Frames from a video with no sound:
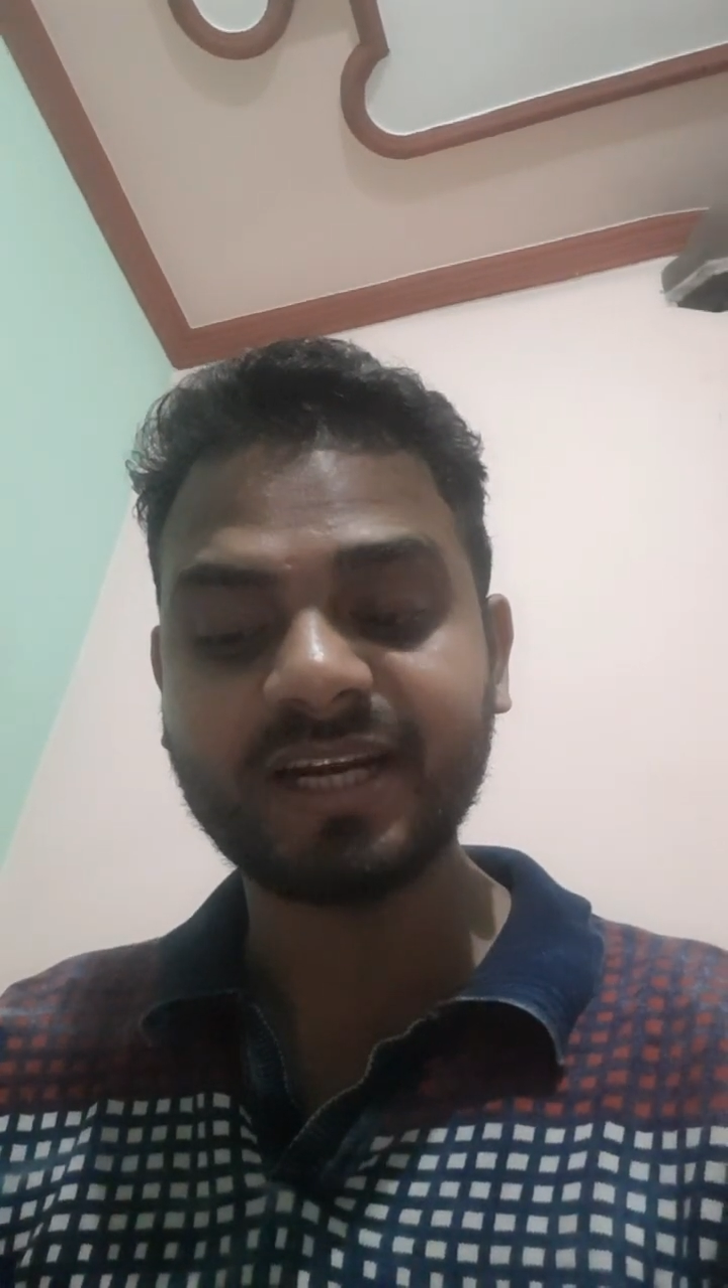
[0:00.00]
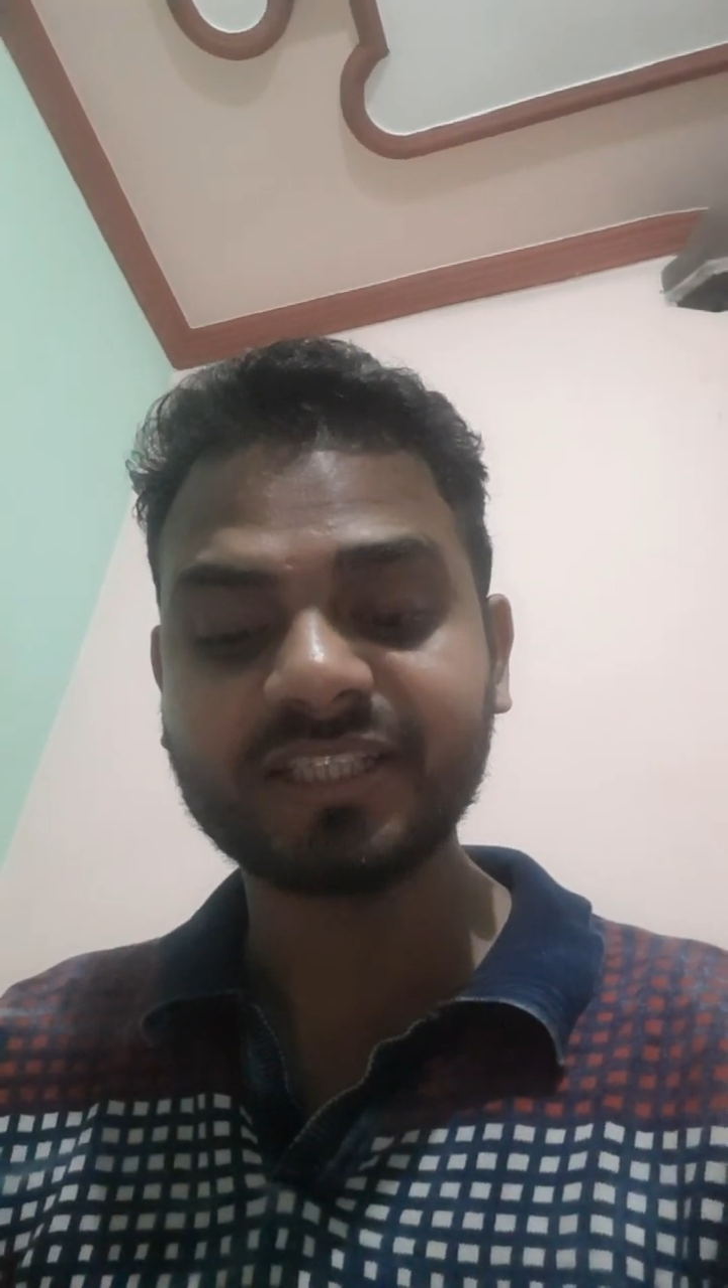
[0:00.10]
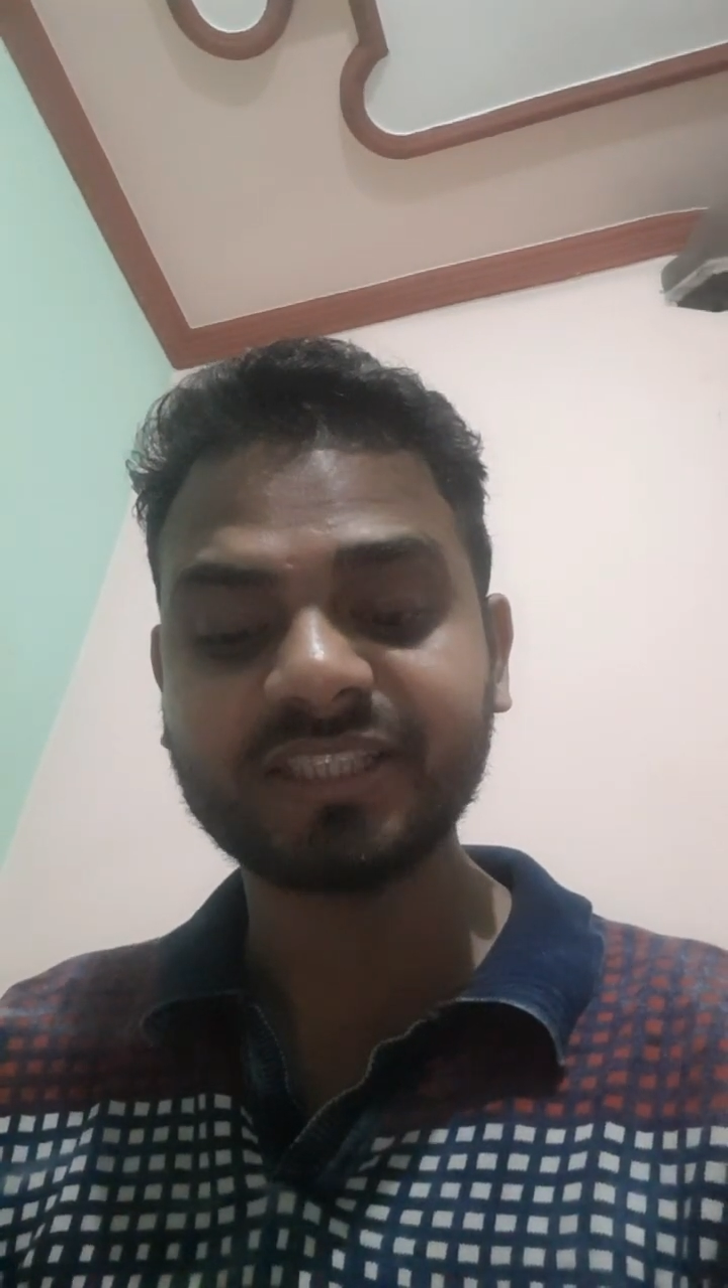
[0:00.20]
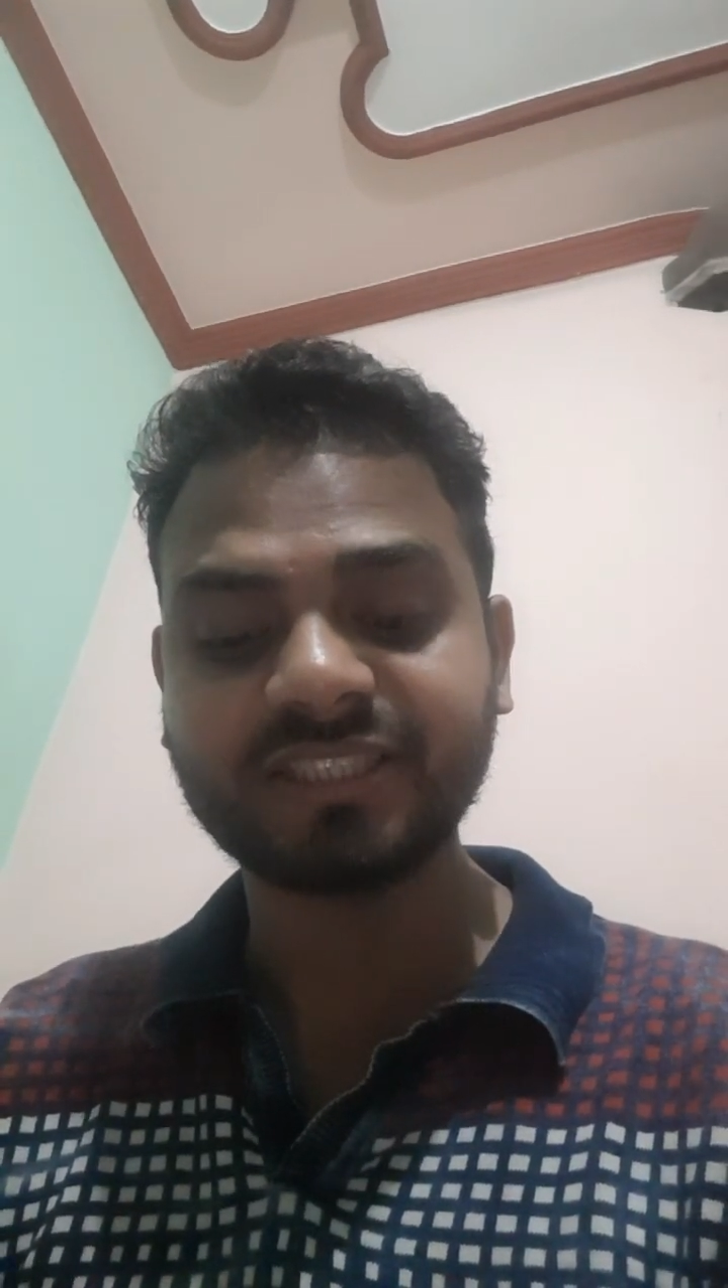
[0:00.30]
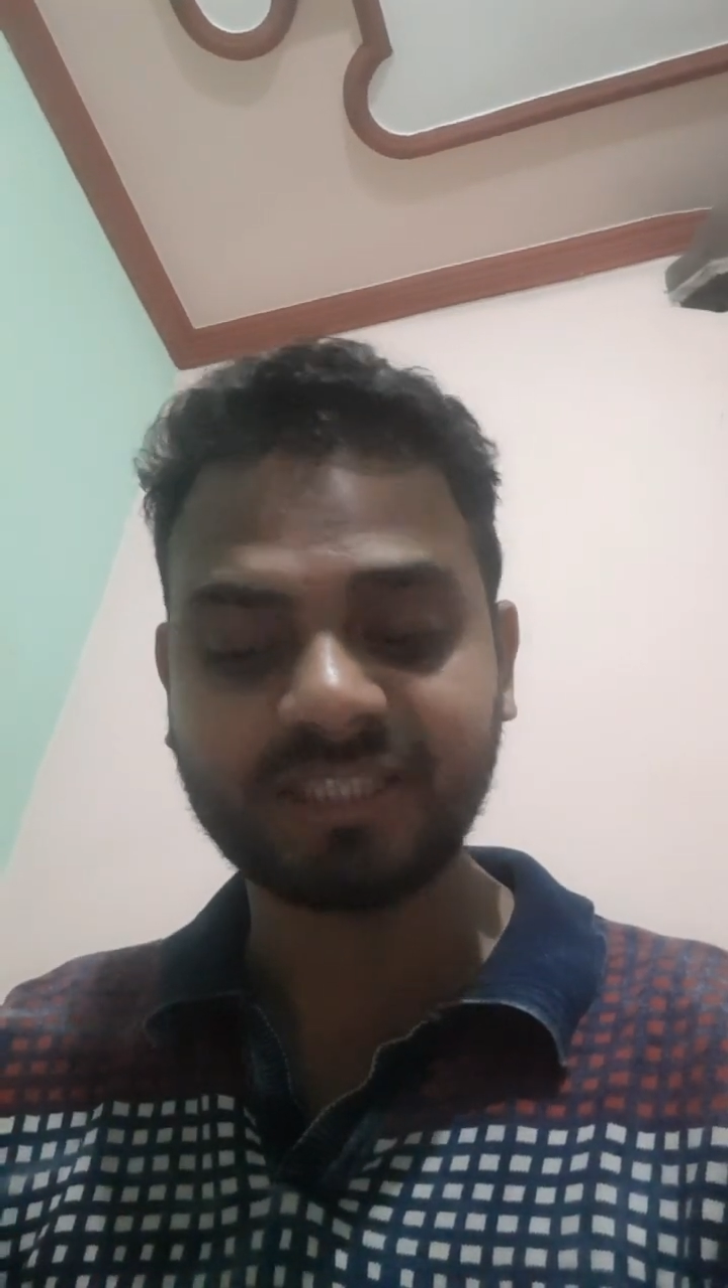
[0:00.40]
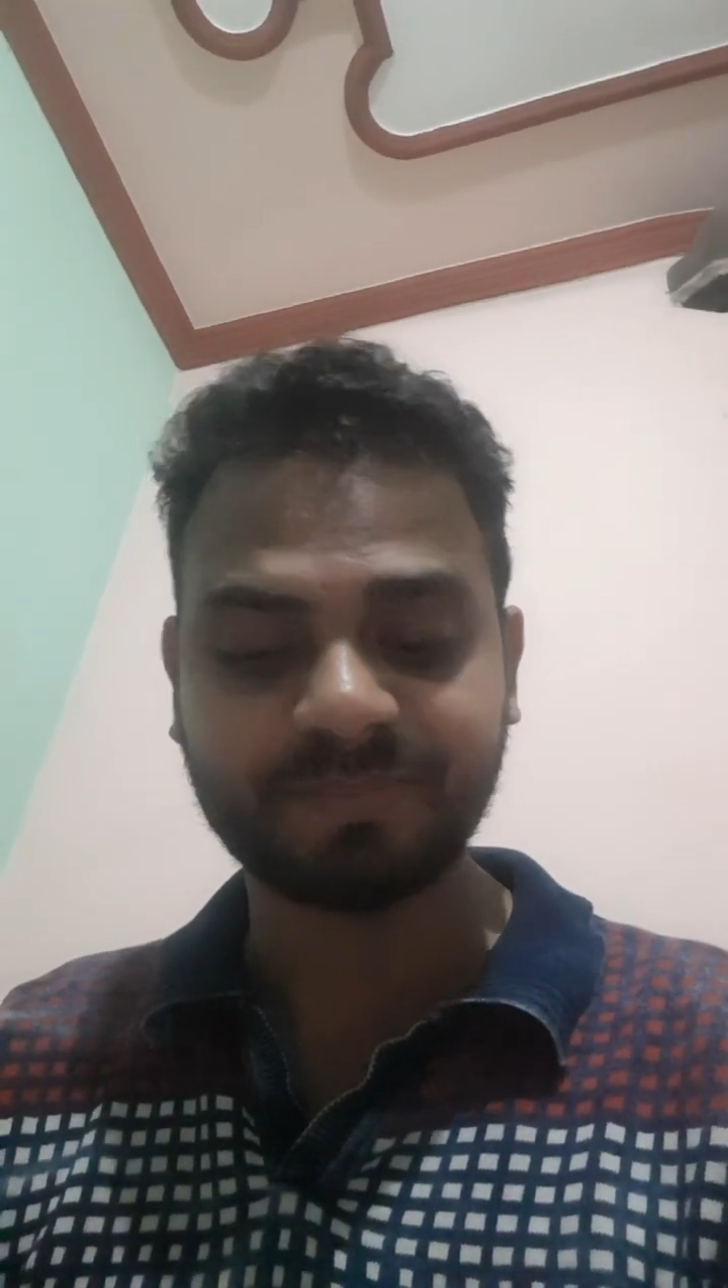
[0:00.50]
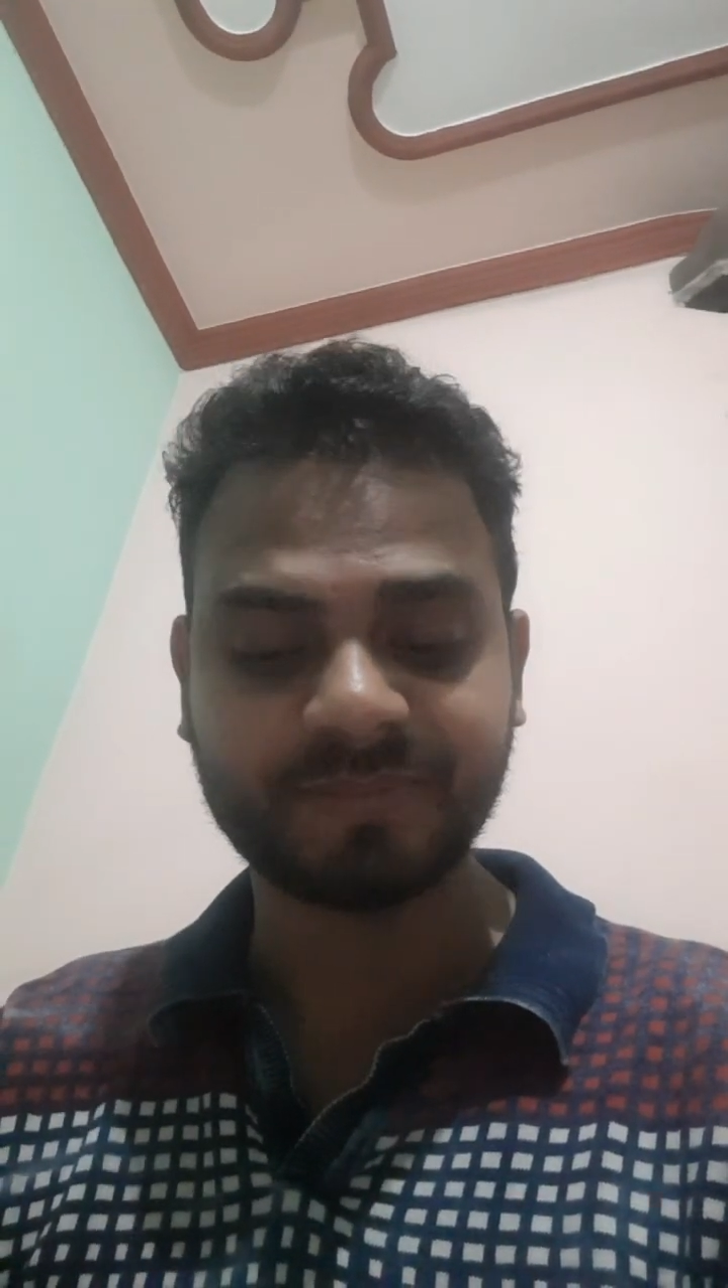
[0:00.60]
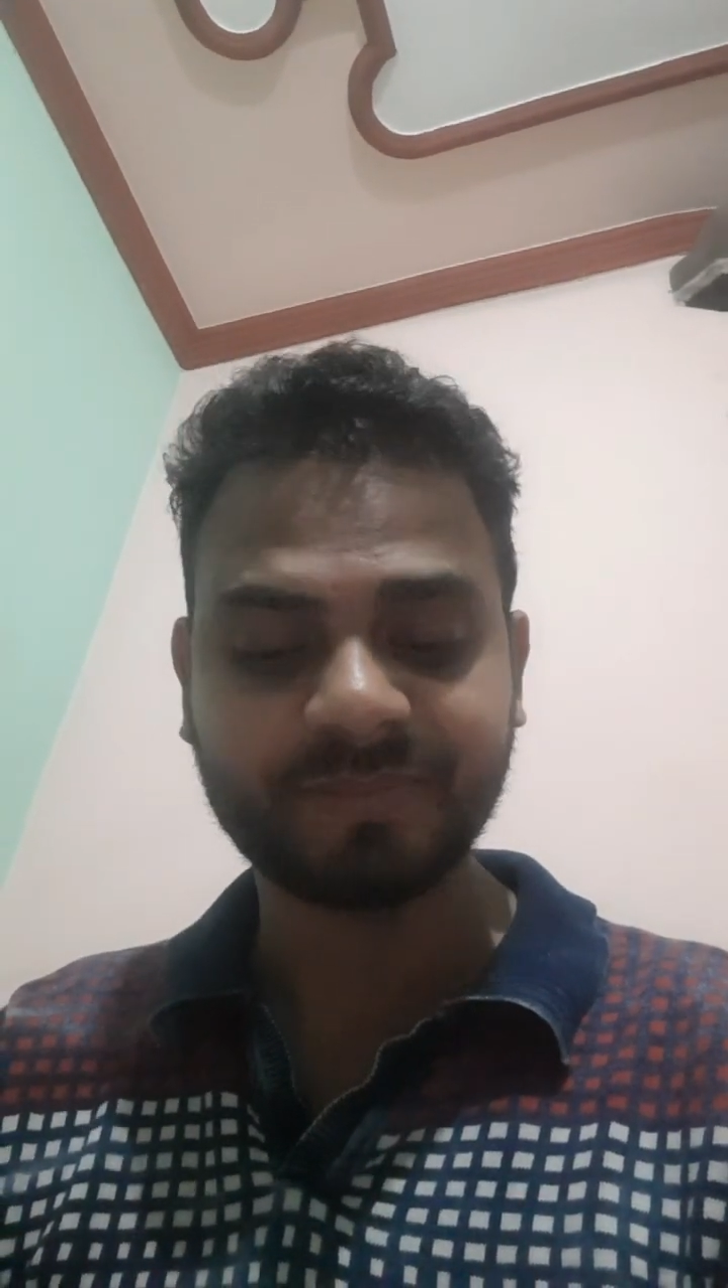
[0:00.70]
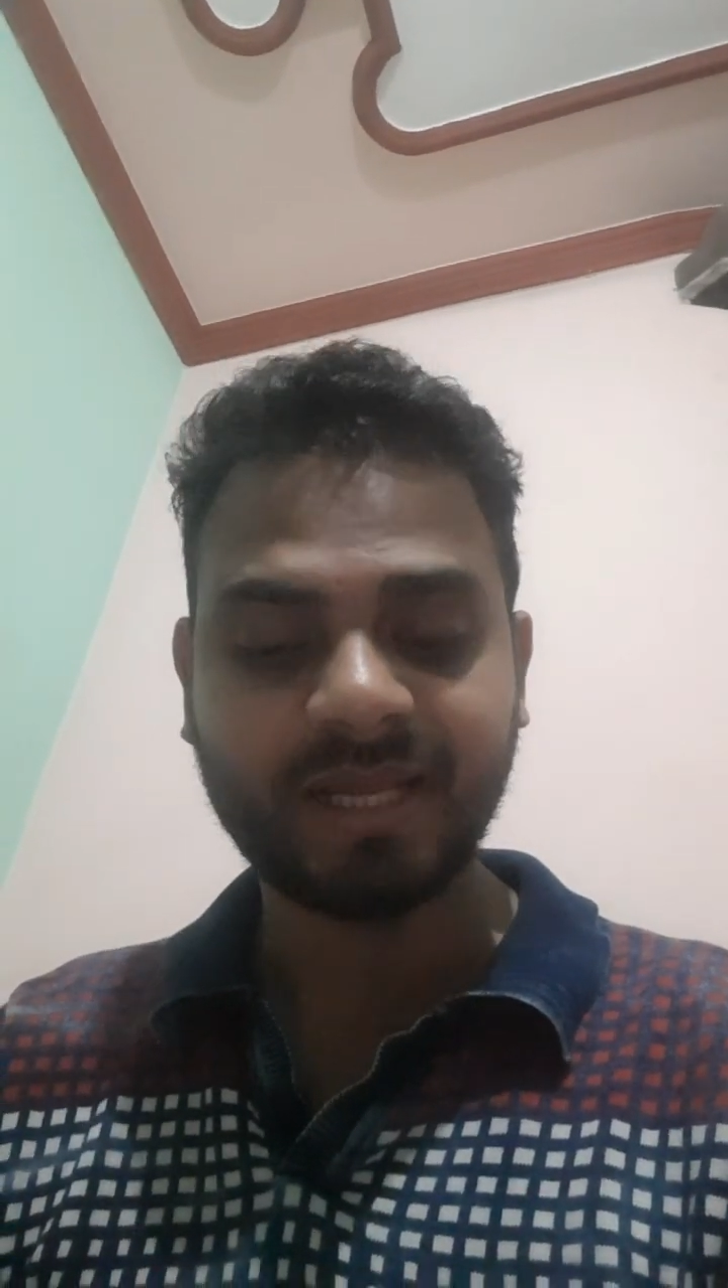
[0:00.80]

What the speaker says: relationship